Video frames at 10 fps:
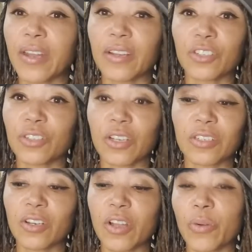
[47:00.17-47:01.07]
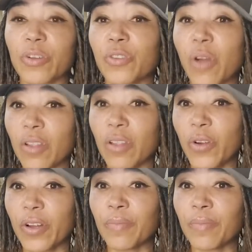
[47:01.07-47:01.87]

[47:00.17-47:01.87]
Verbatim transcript: I just, I said, okay, we're gonna do olive oil,